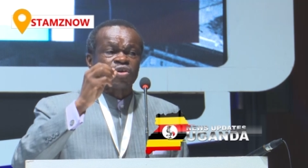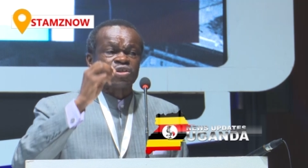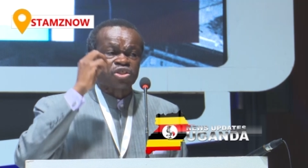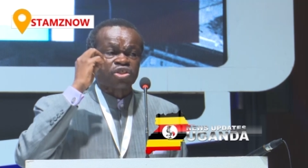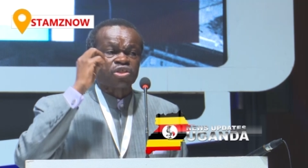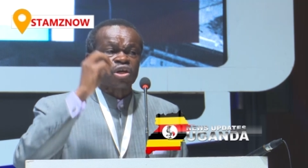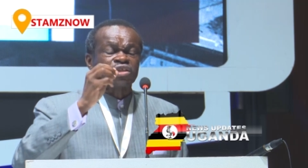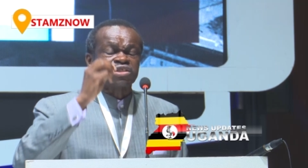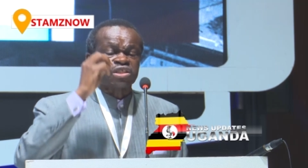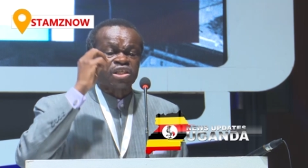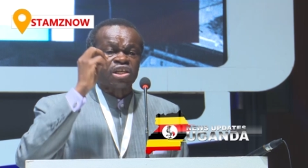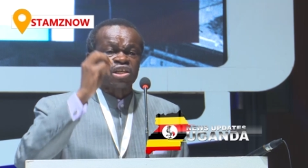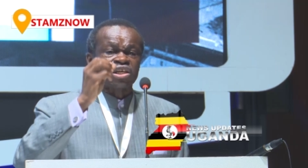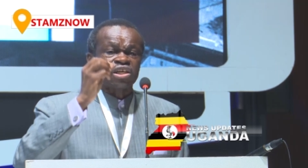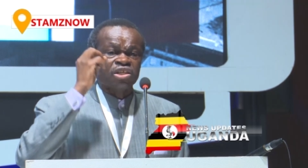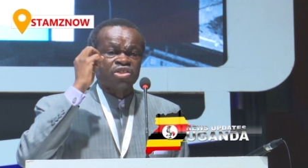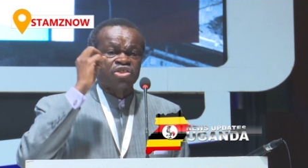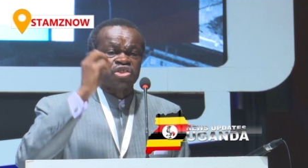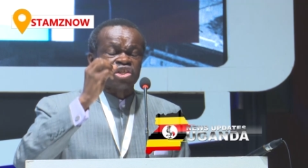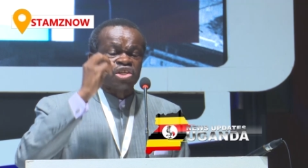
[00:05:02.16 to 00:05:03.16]
consulting
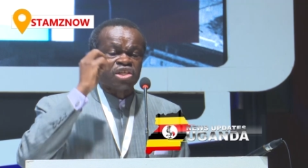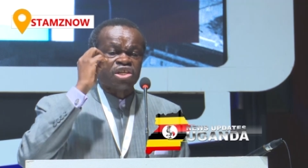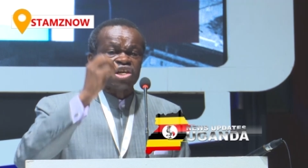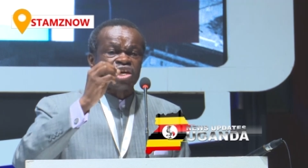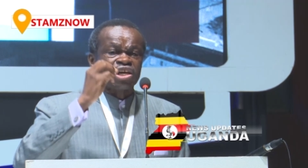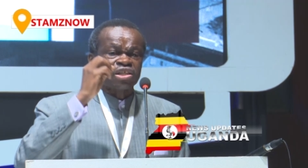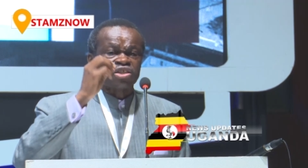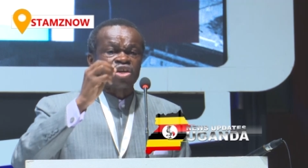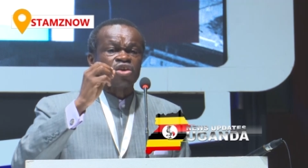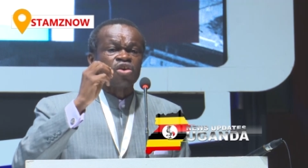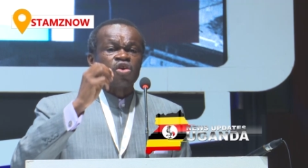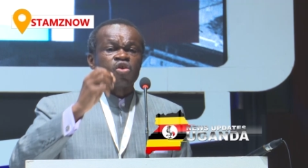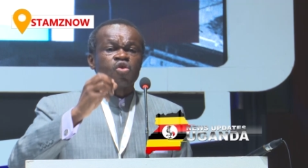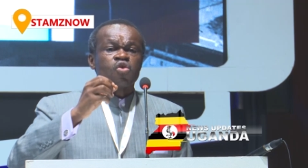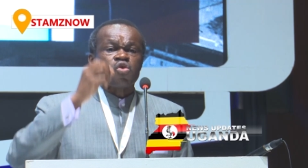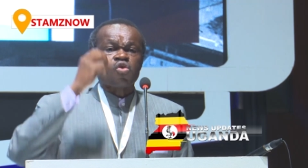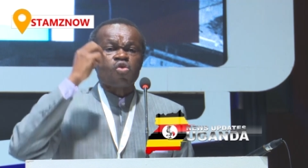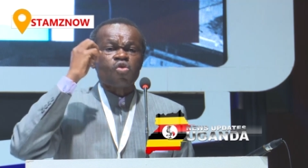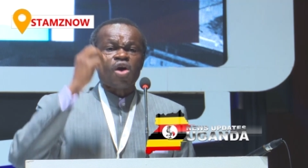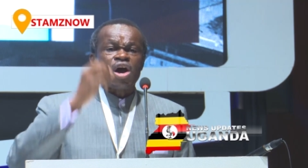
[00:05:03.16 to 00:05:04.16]
engineers
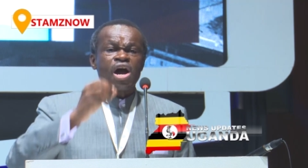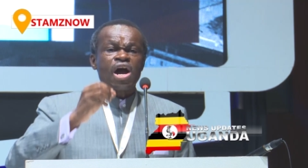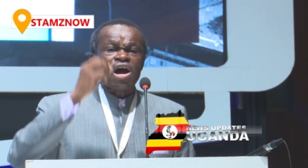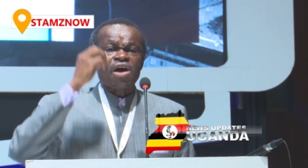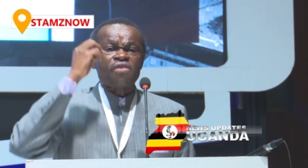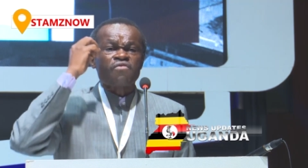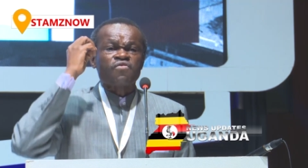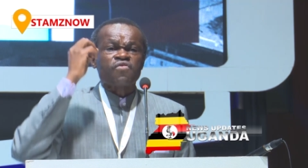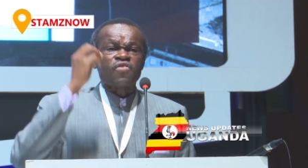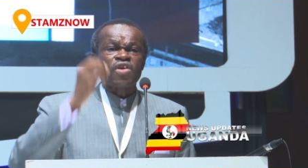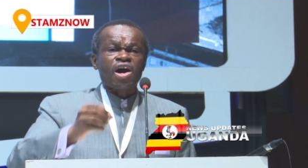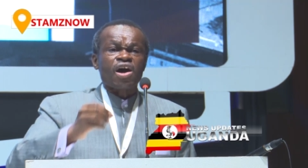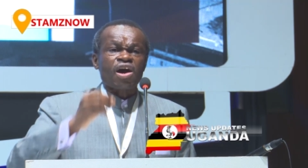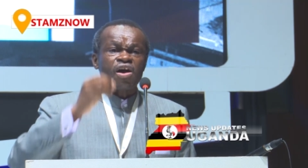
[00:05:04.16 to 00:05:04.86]
who have